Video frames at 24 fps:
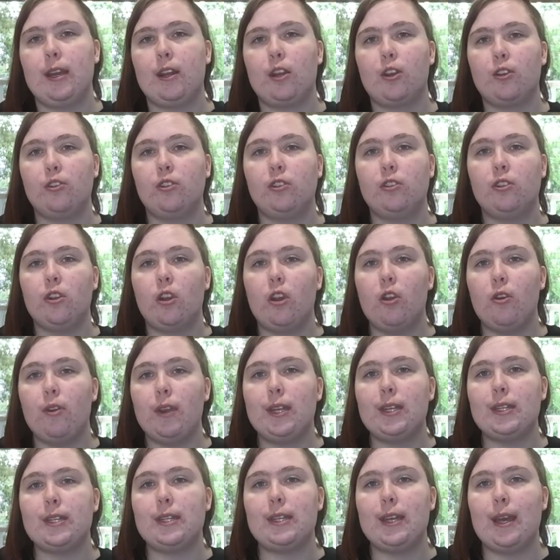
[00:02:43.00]
and goes so
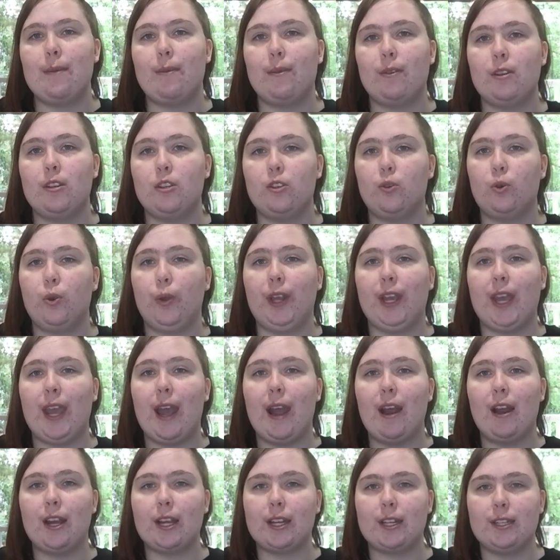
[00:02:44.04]
into depth into all the
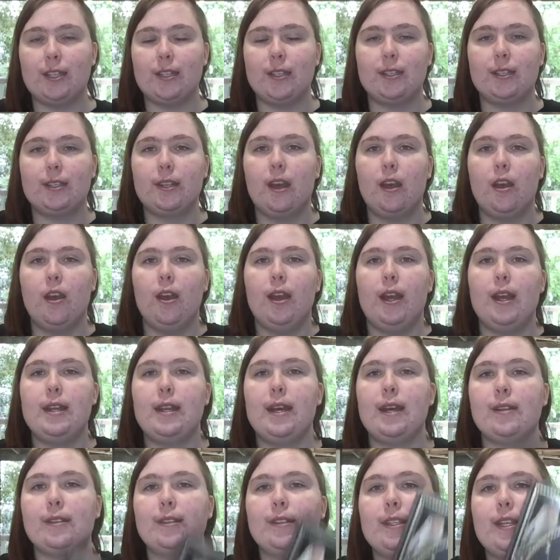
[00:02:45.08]
characters. And
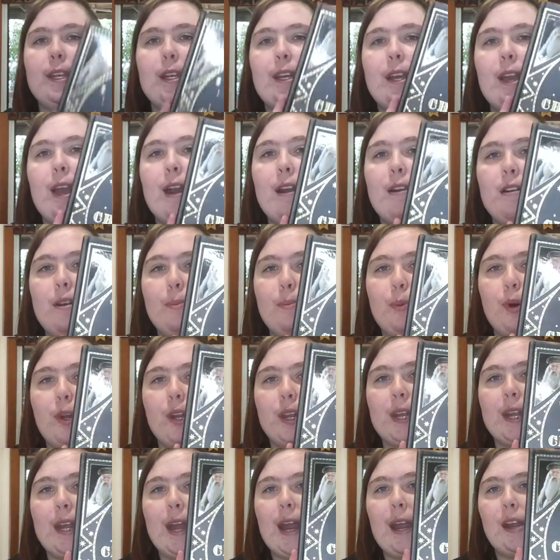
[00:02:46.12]
that's the Harry
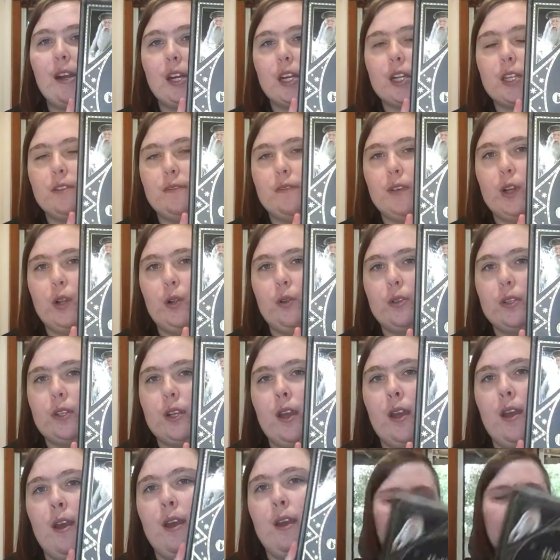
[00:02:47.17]
Potter Character Vault.
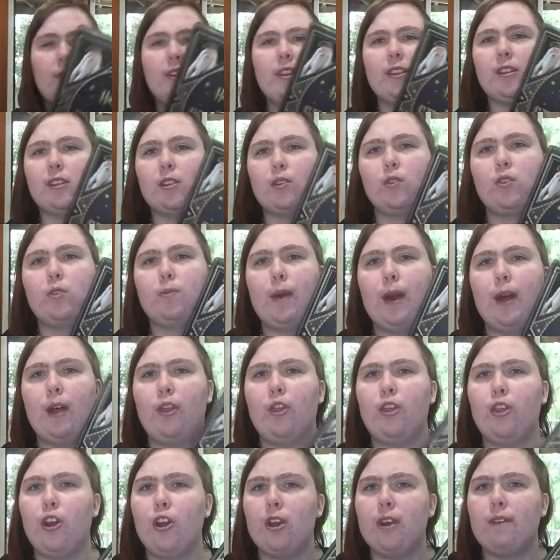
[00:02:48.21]
I think this was
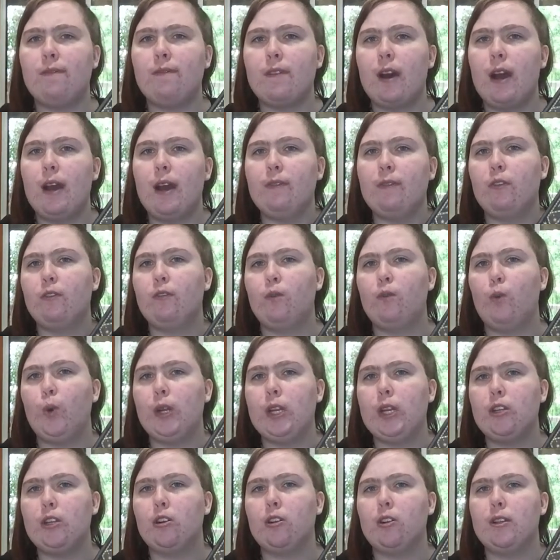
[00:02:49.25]
about $35 or
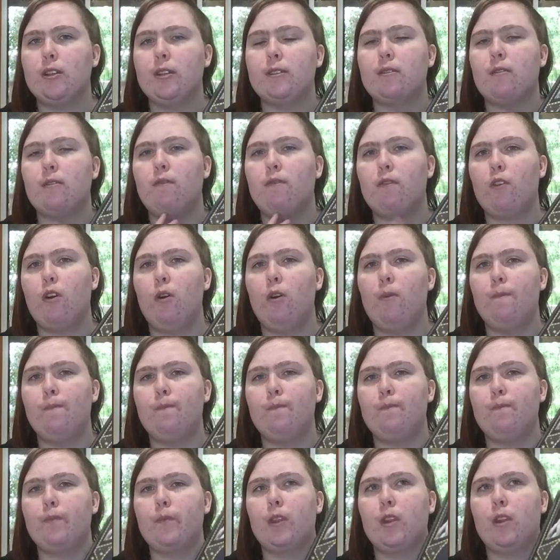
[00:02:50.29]
$40 from
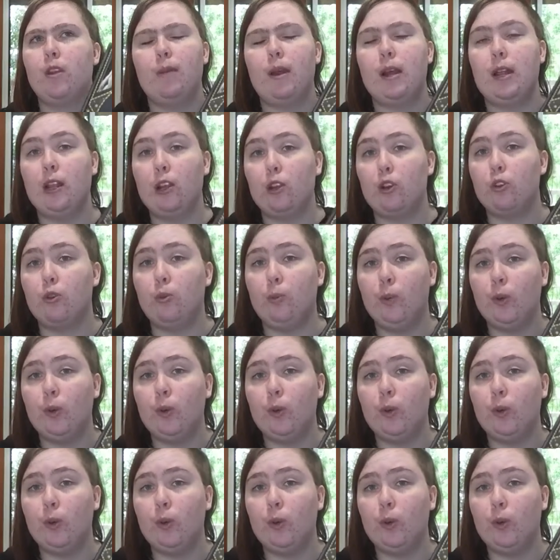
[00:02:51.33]
my local